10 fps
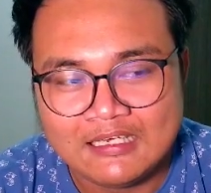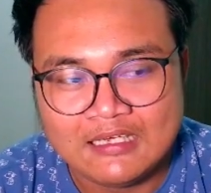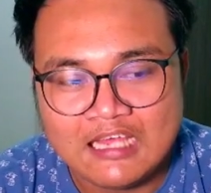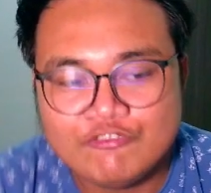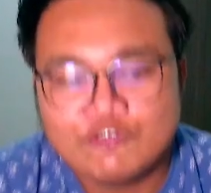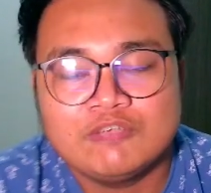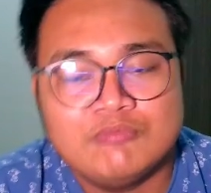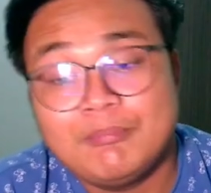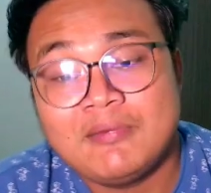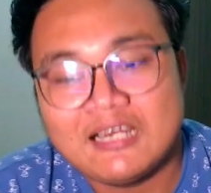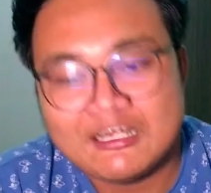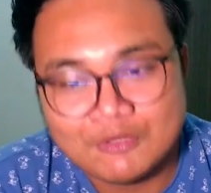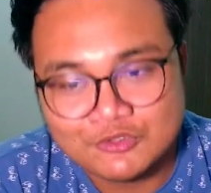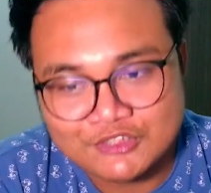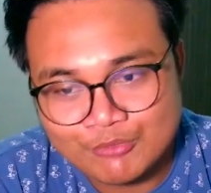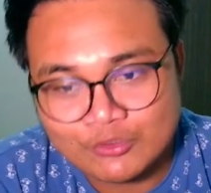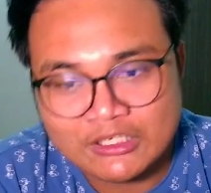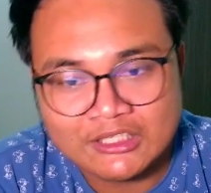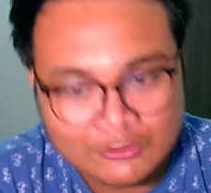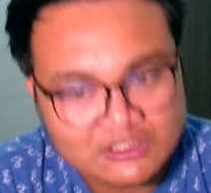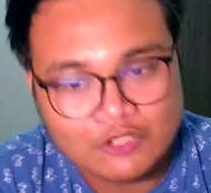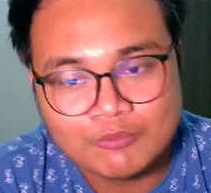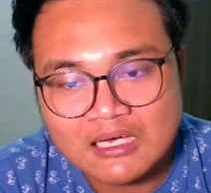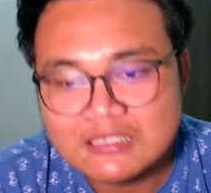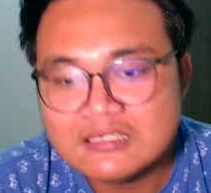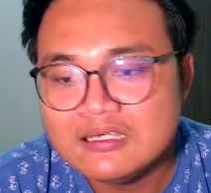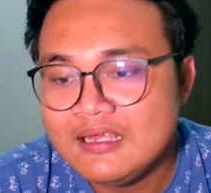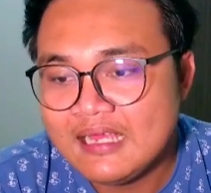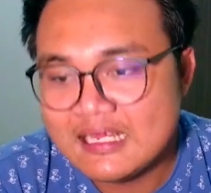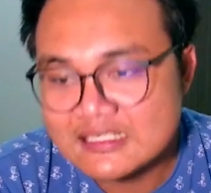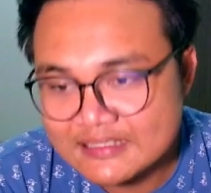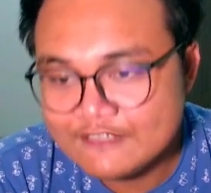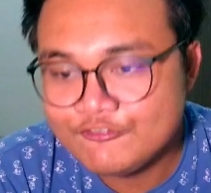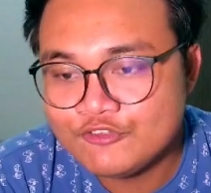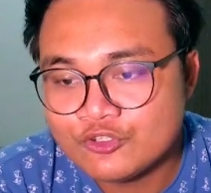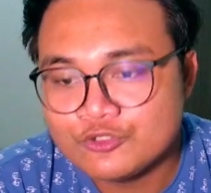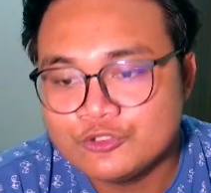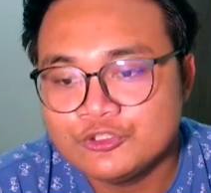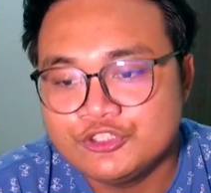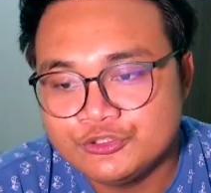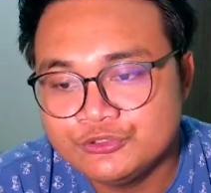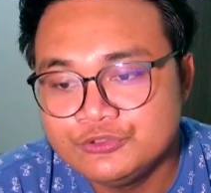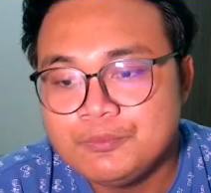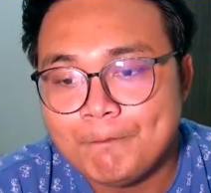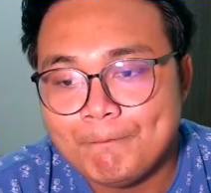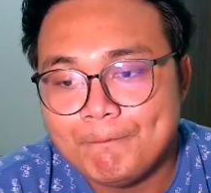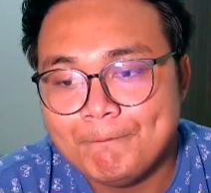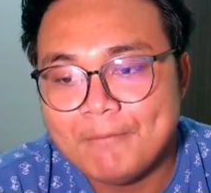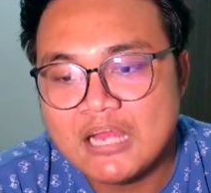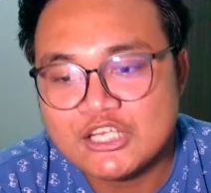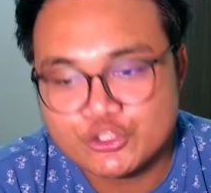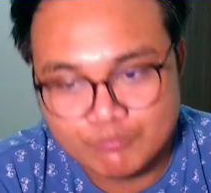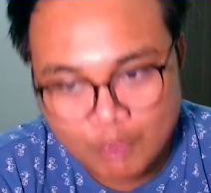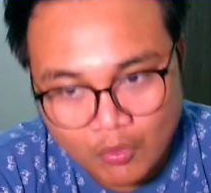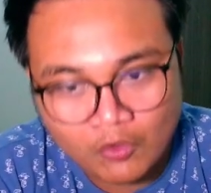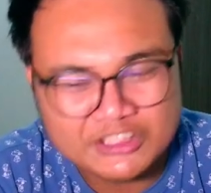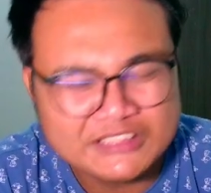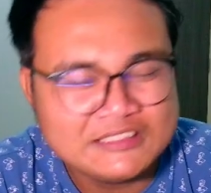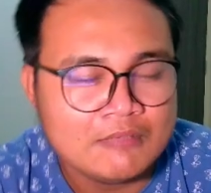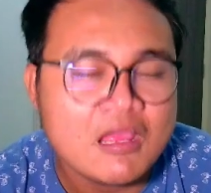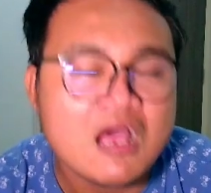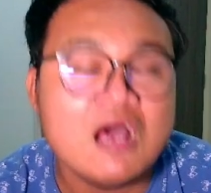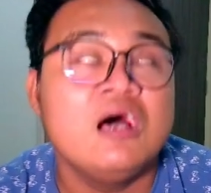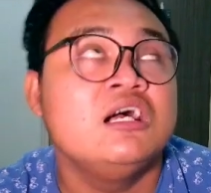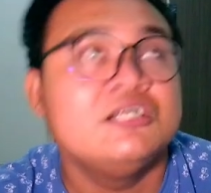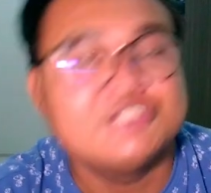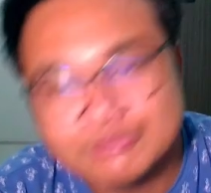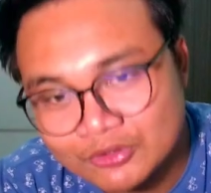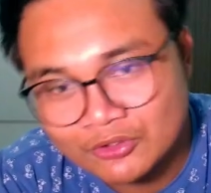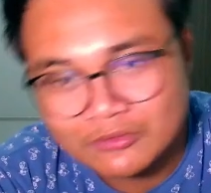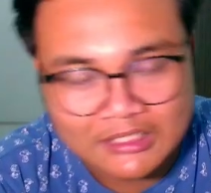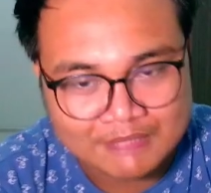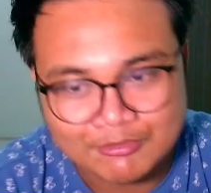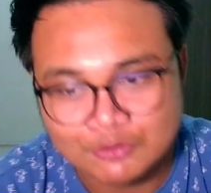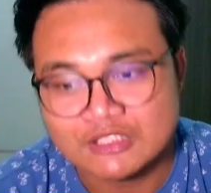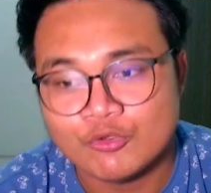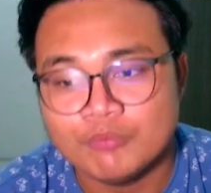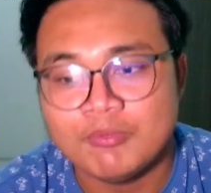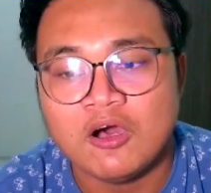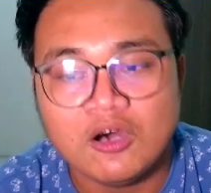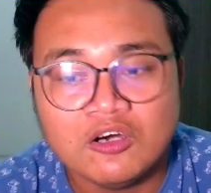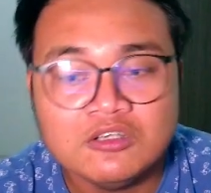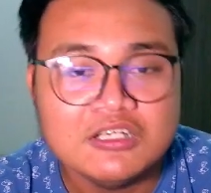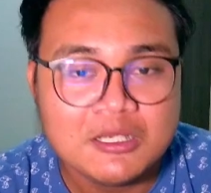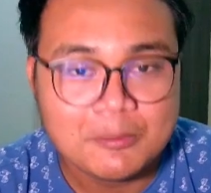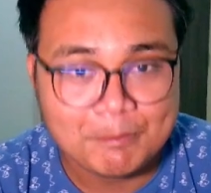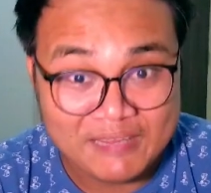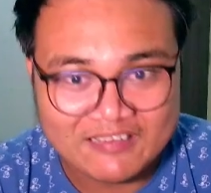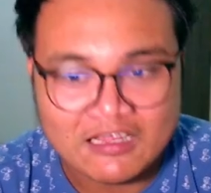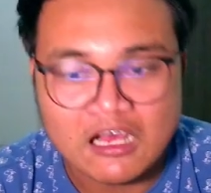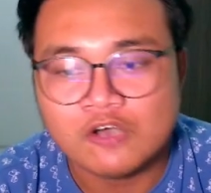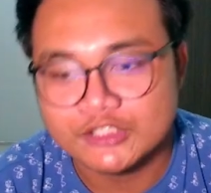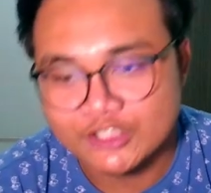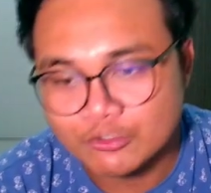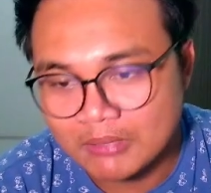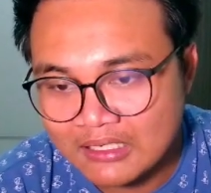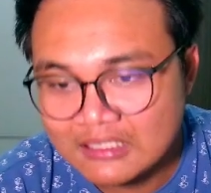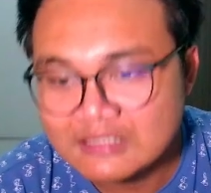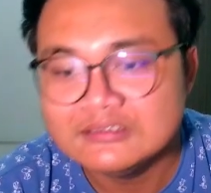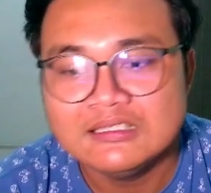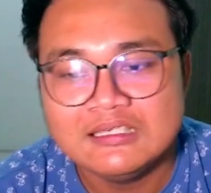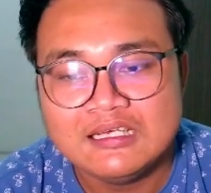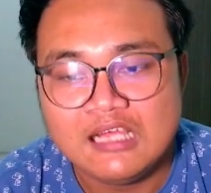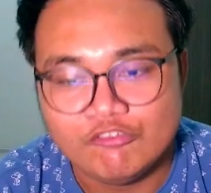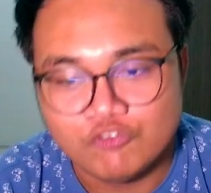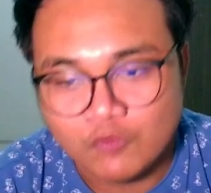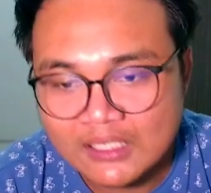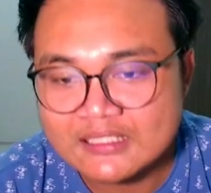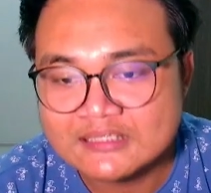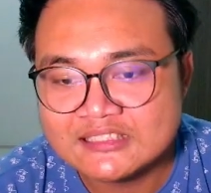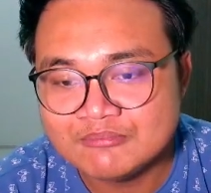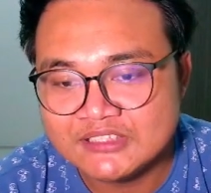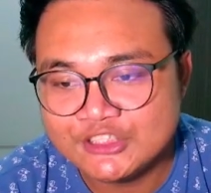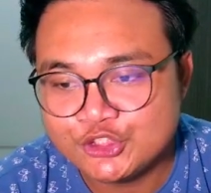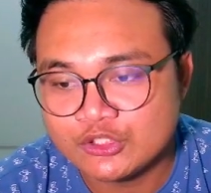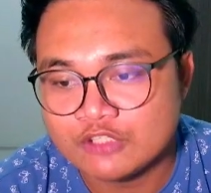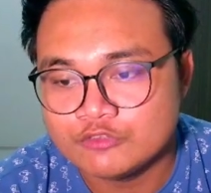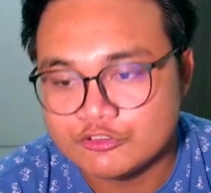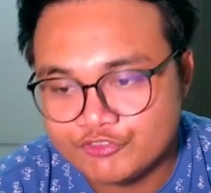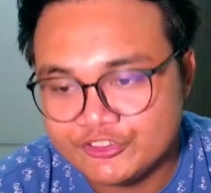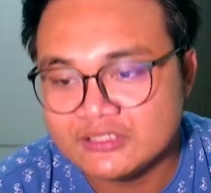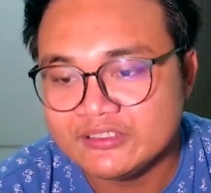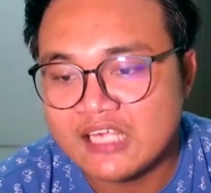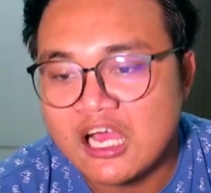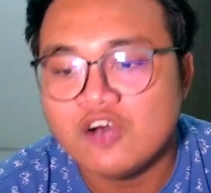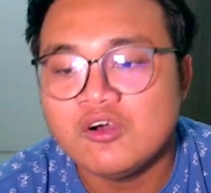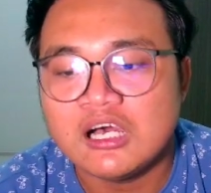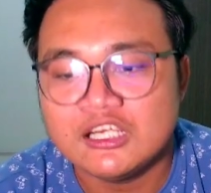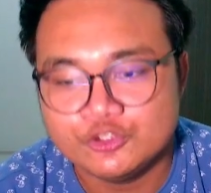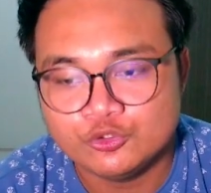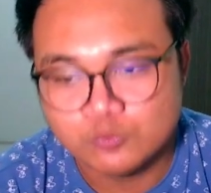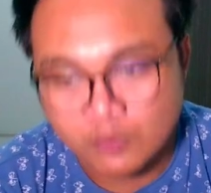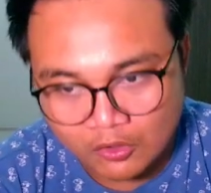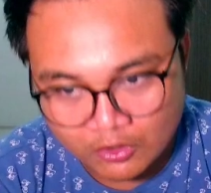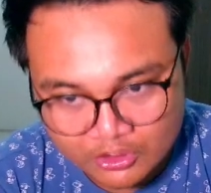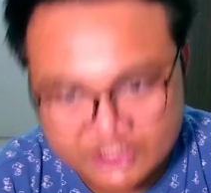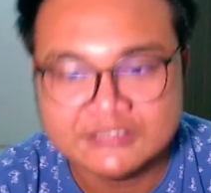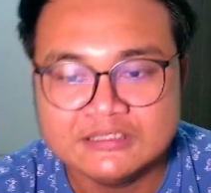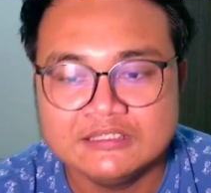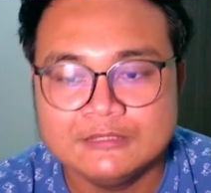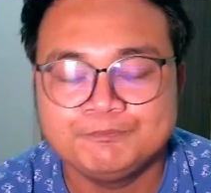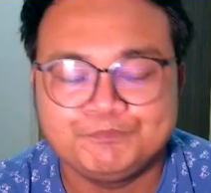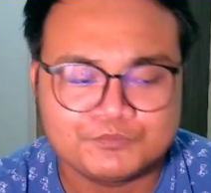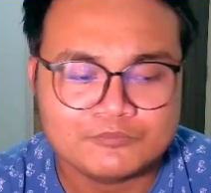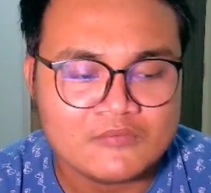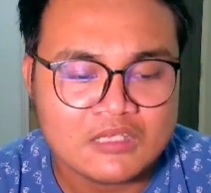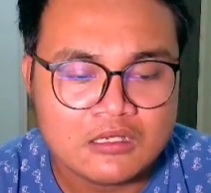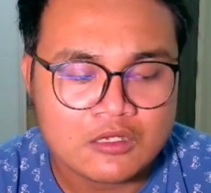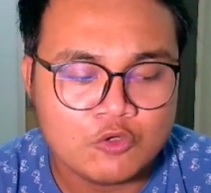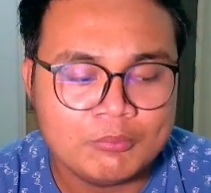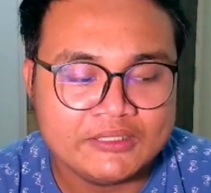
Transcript: effort ma pa de pongsa myon ne laut saung ba. As if you could do much more. Avoid the temptation of revealing how hard you walk. It